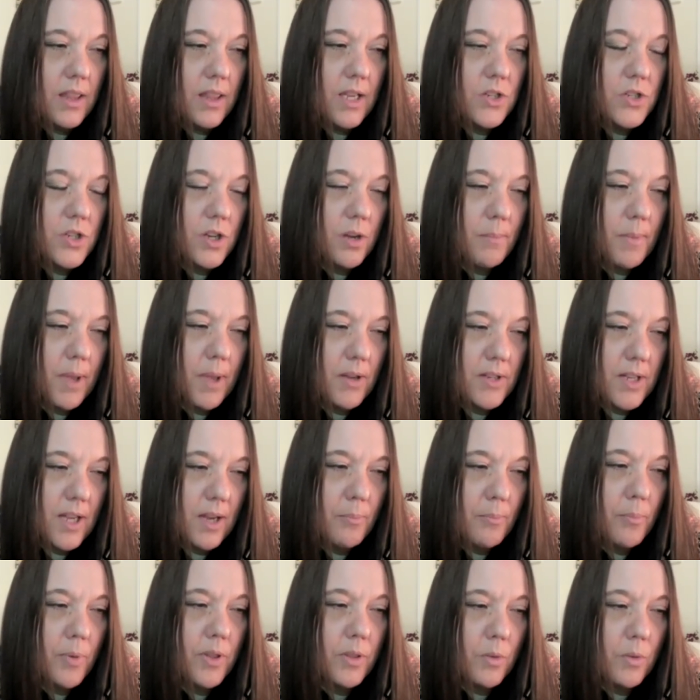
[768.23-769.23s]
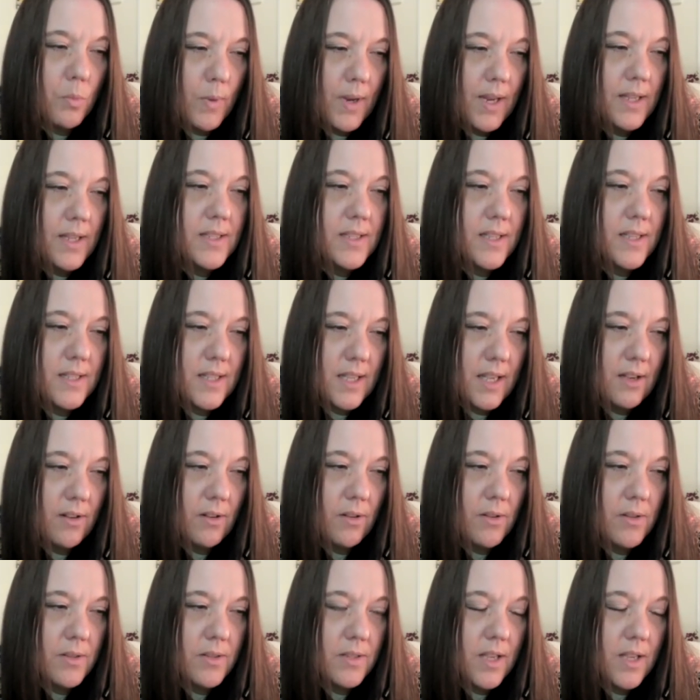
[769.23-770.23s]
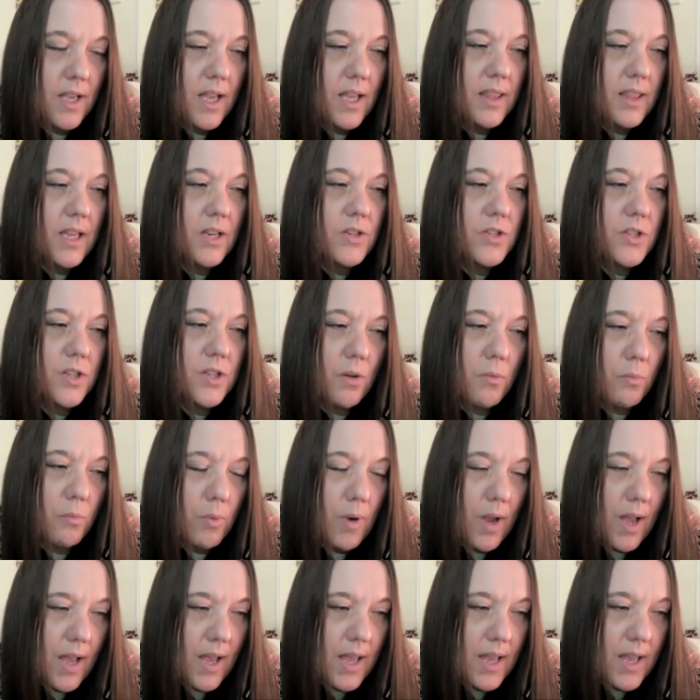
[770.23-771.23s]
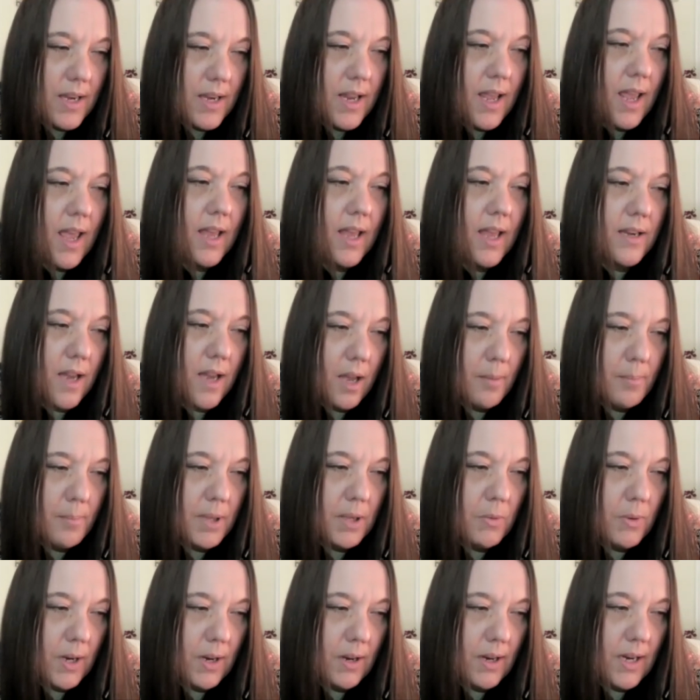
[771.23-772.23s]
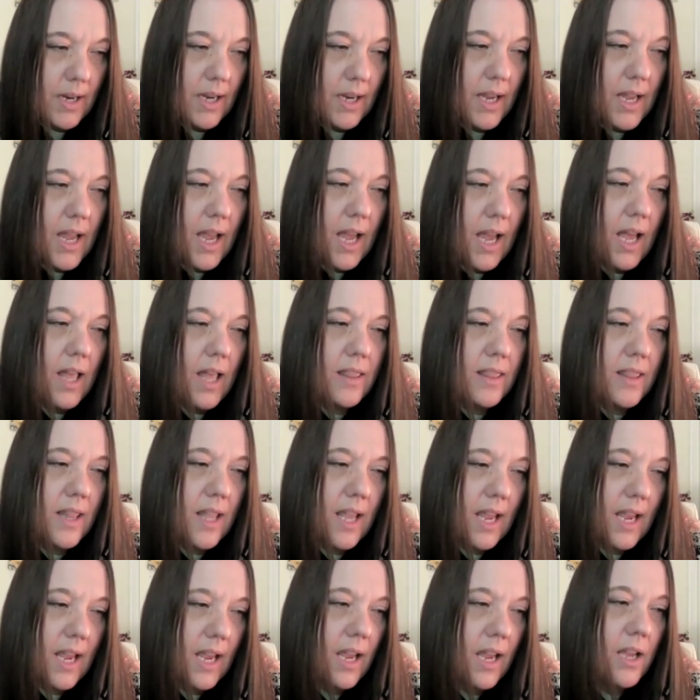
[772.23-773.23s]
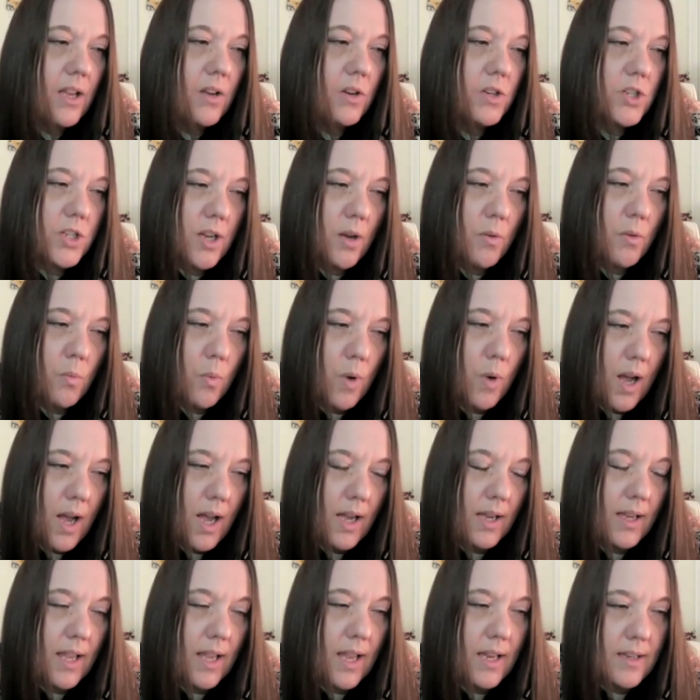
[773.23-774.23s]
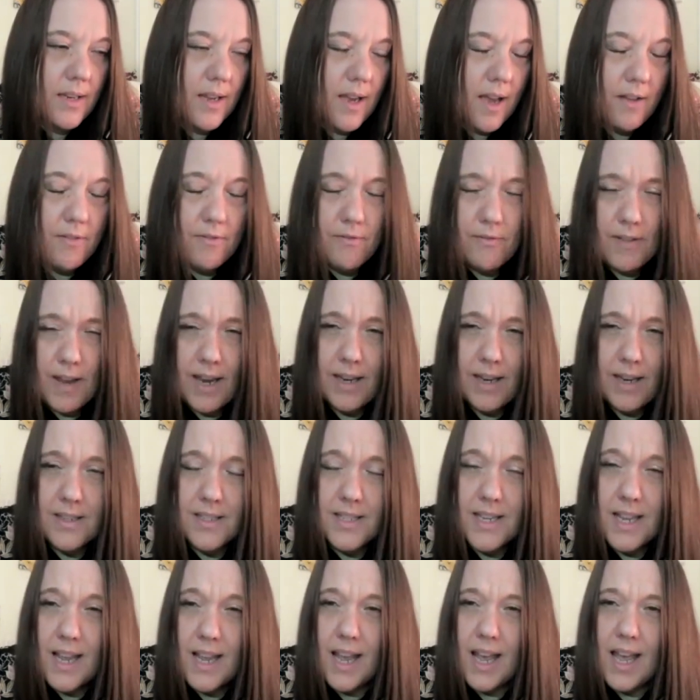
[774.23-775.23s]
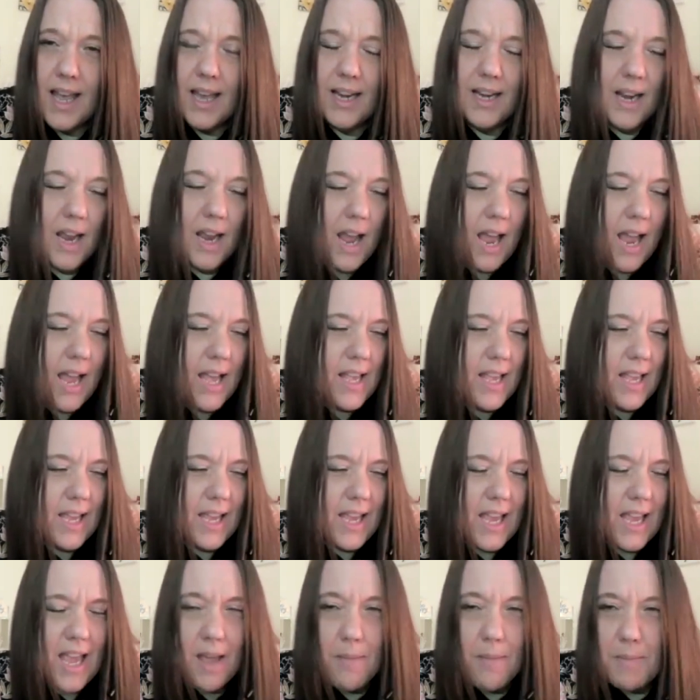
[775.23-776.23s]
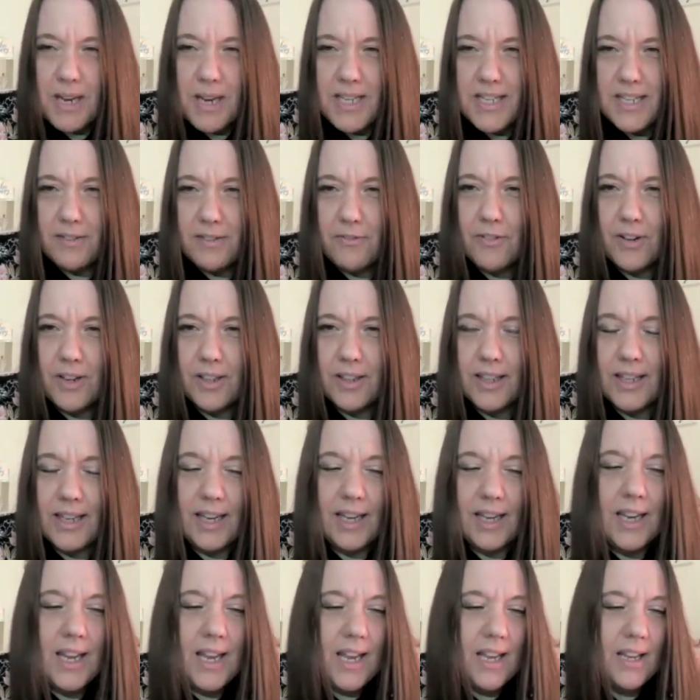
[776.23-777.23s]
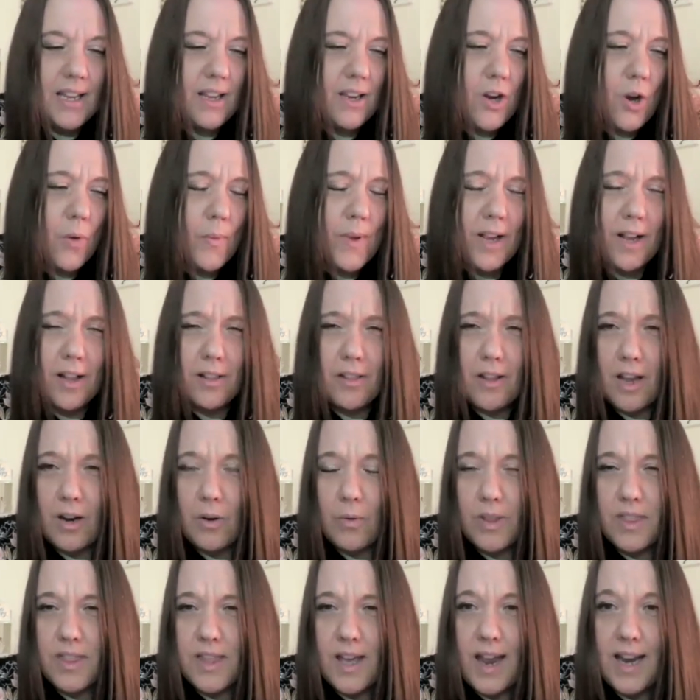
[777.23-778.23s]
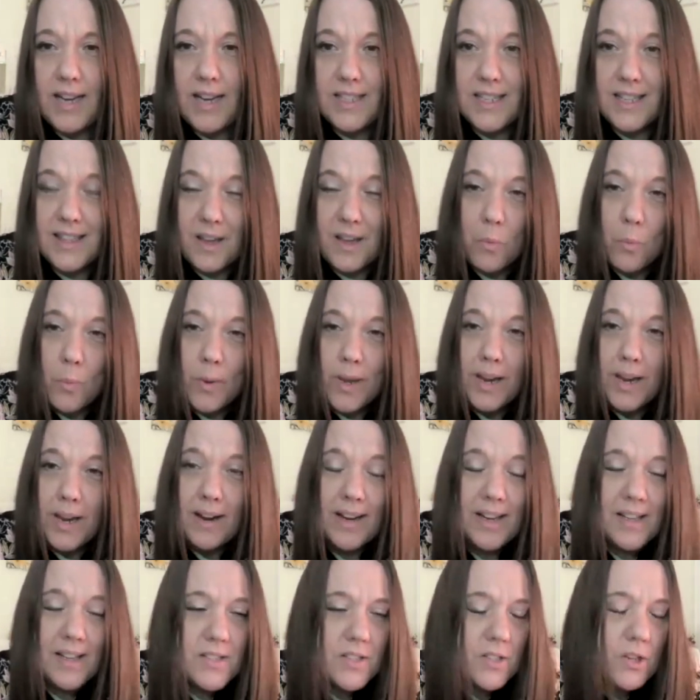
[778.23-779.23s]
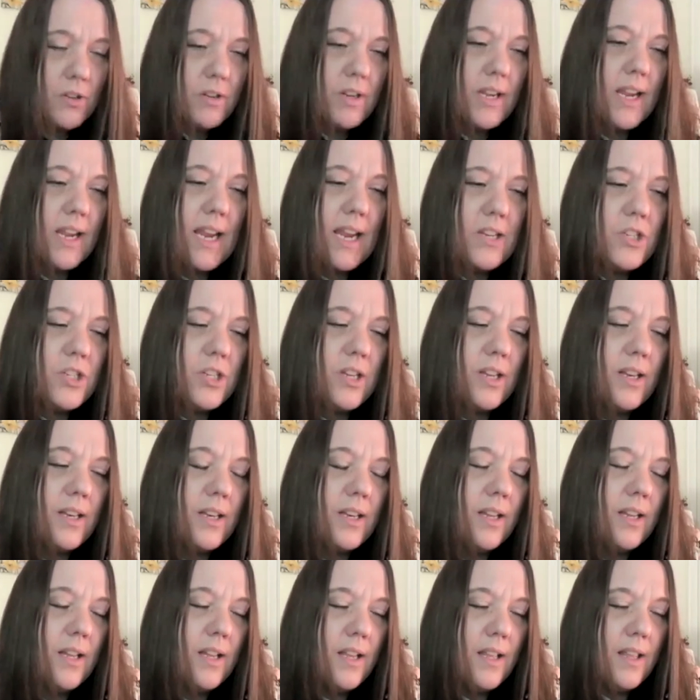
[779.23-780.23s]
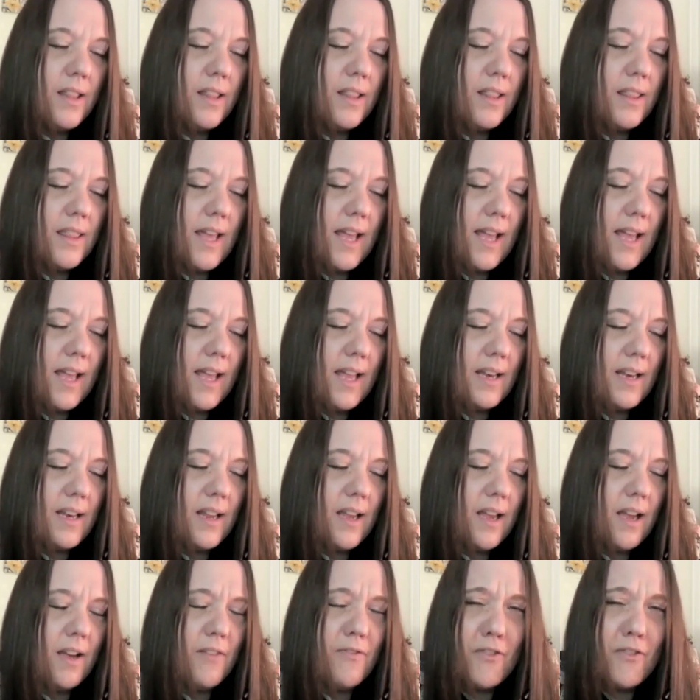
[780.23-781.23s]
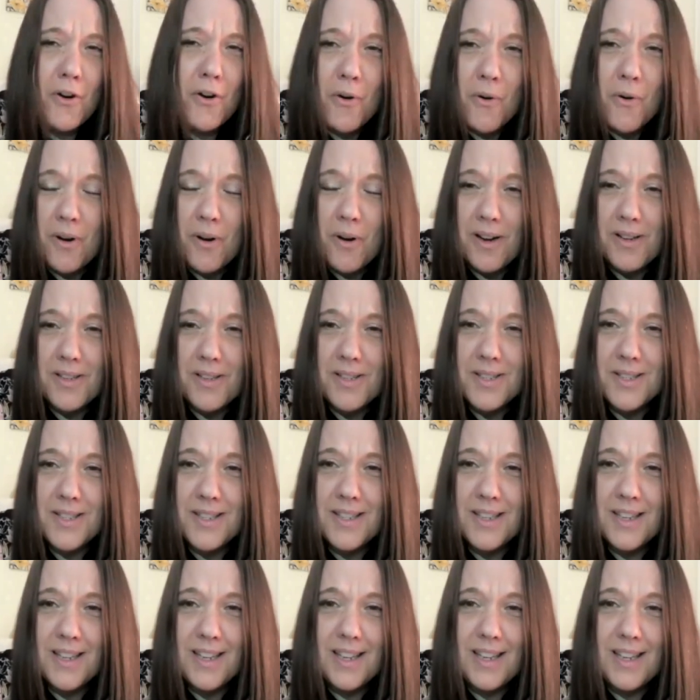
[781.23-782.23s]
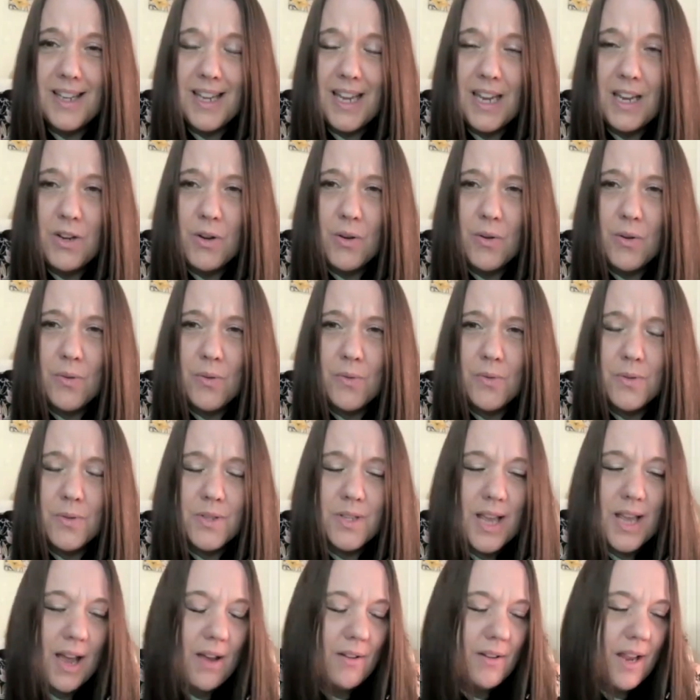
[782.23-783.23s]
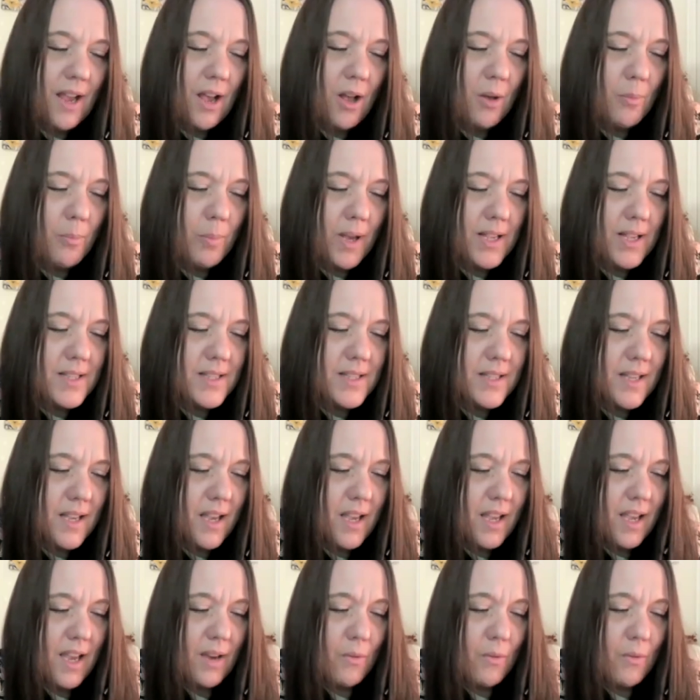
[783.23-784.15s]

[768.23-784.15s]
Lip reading: They shall mount up with wings as eagles. They shall run and not be weary, and they shall walk and not faint." And it hit me differently, going along with the idea that we are his creation, that of course he knows how to help us.